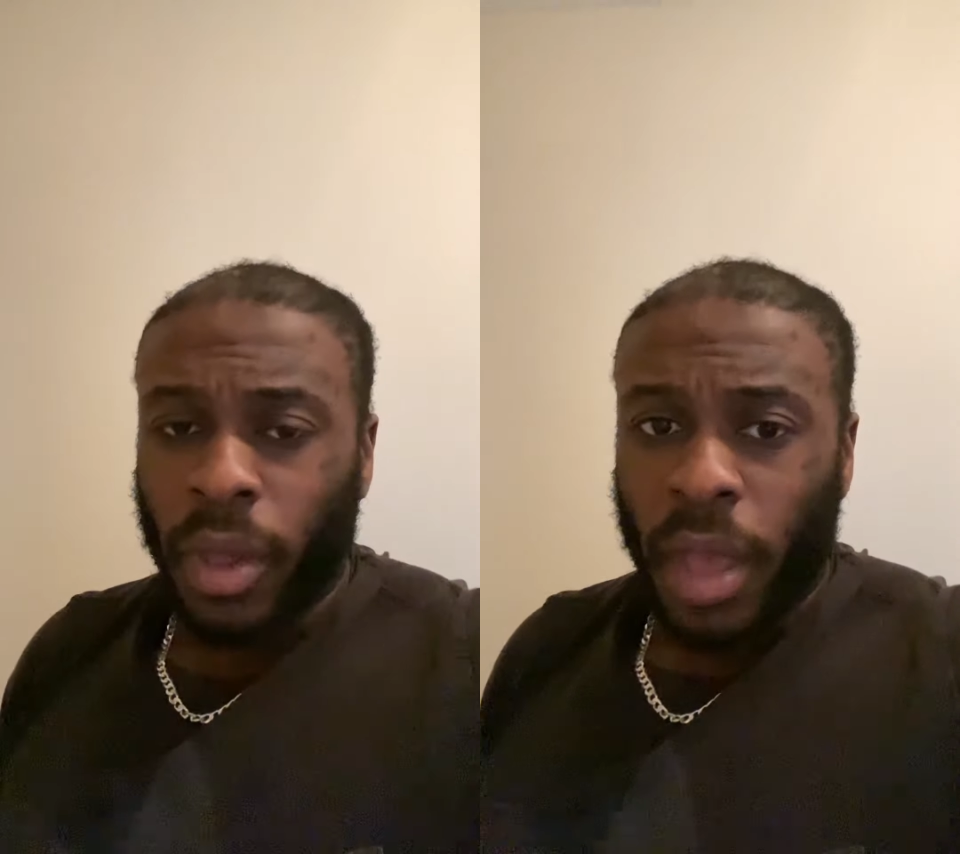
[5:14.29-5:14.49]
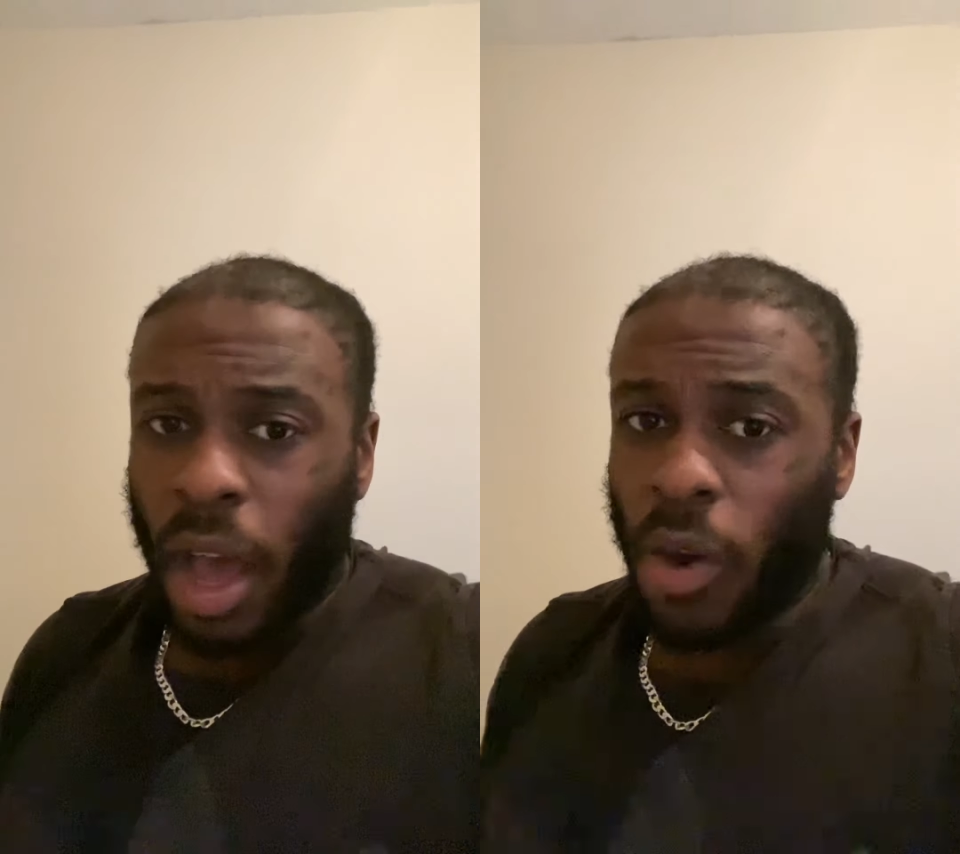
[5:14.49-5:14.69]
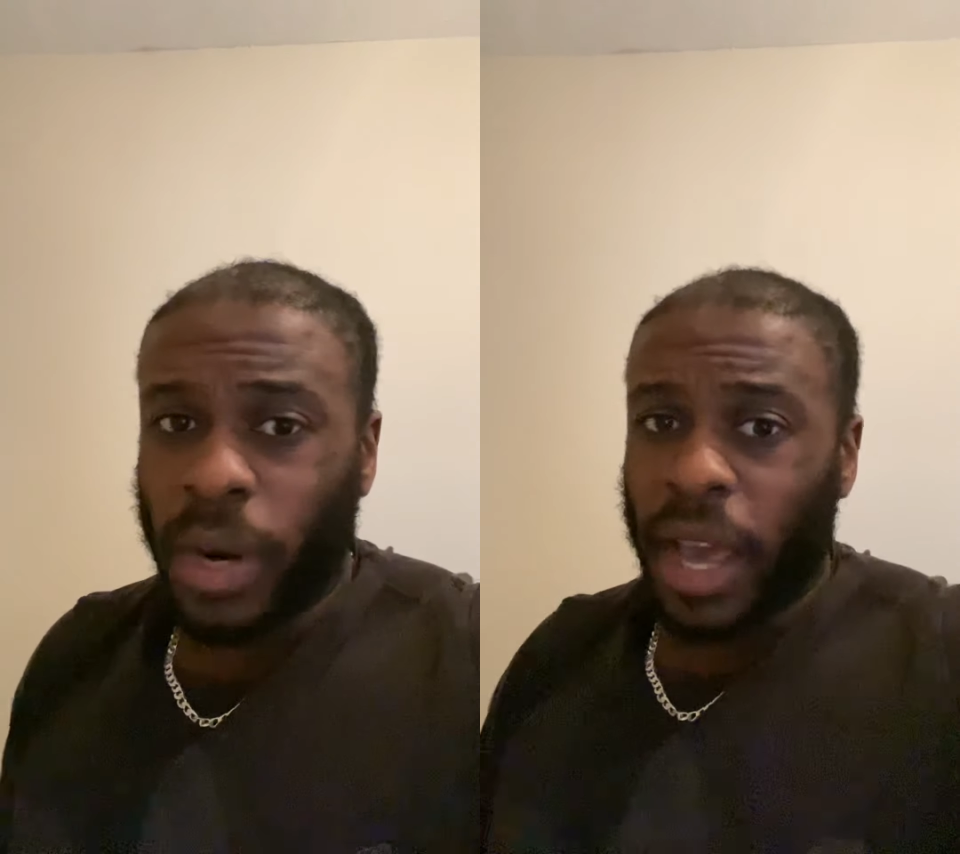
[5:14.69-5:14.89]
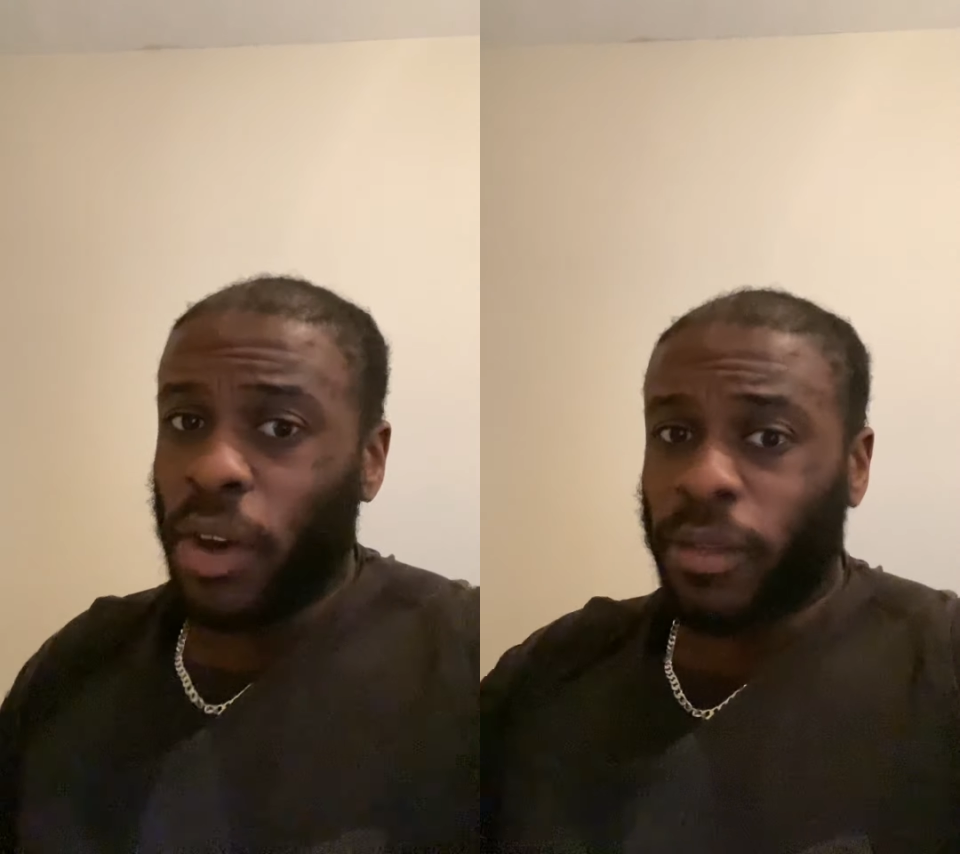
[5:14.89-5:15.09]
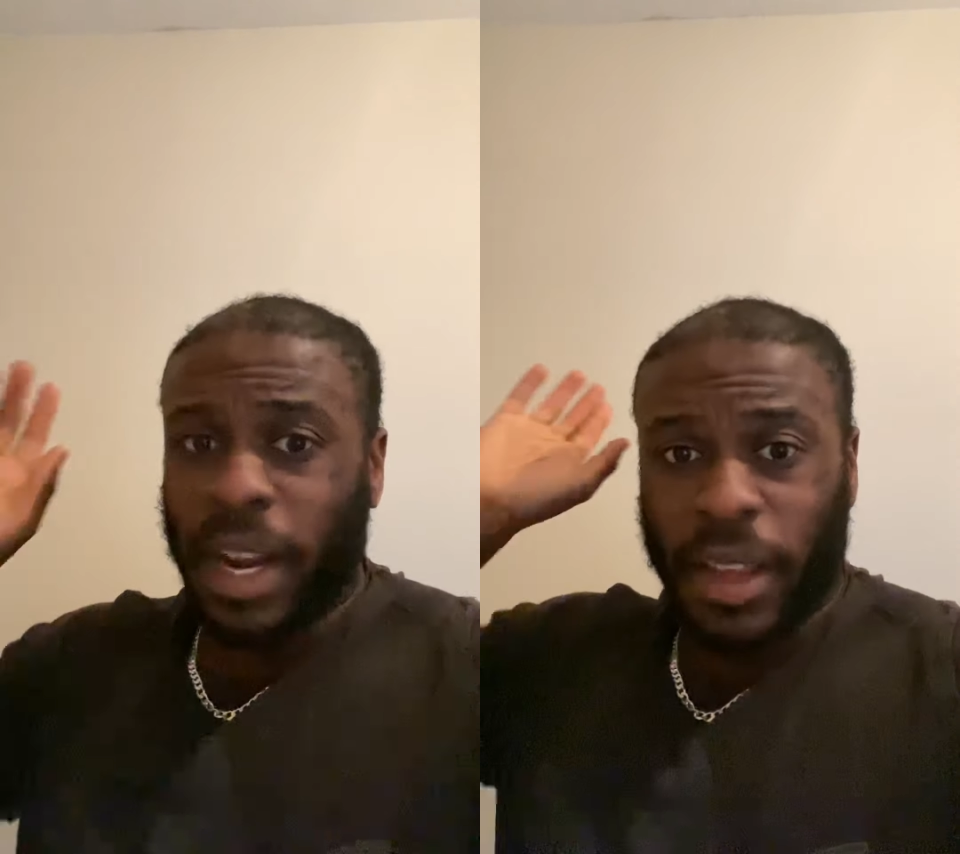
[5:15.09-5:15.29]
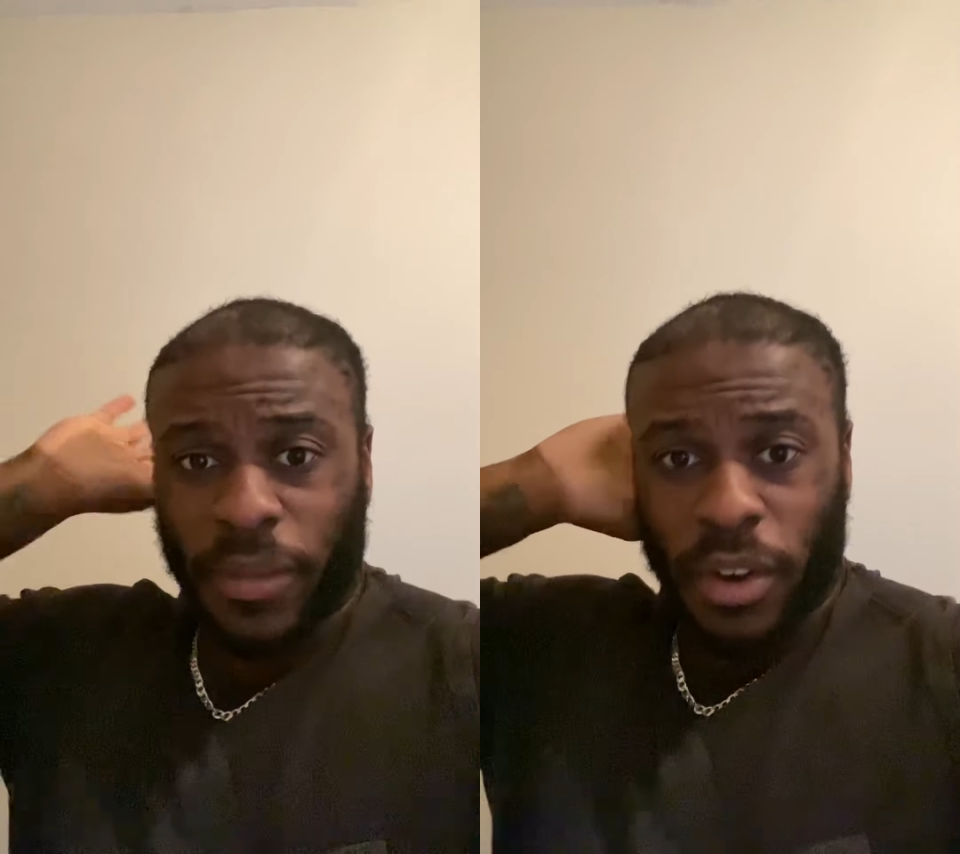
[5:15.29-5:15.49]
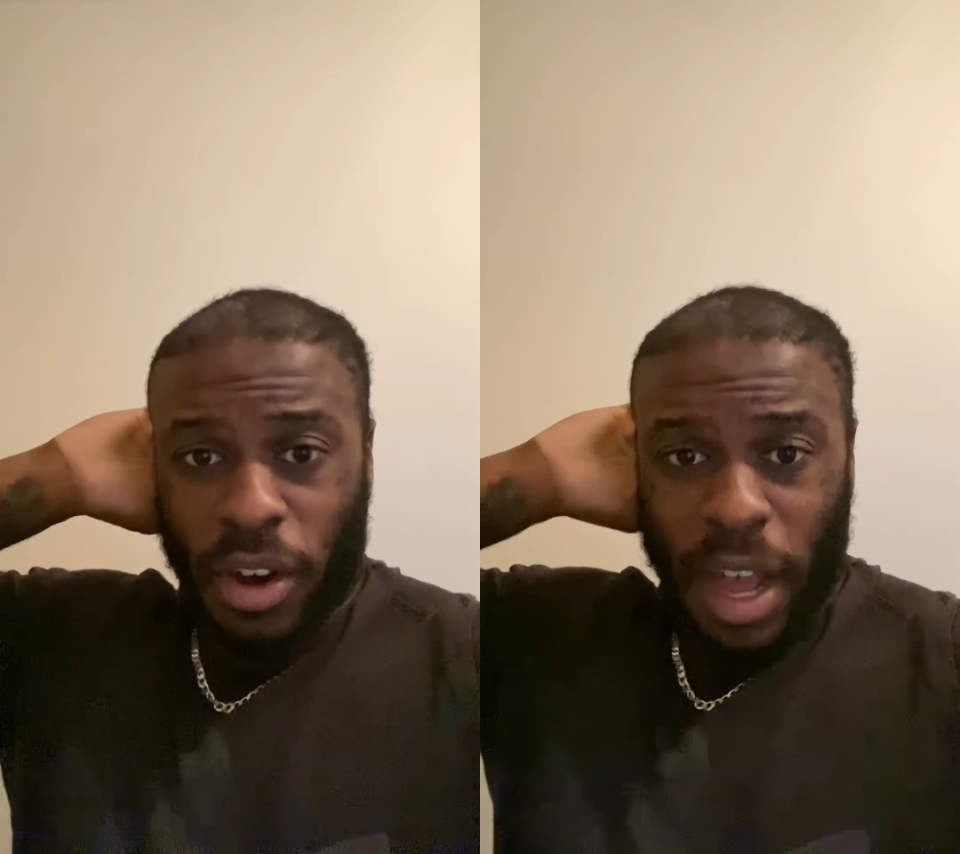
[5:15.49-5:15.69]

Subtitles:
I hold the L already for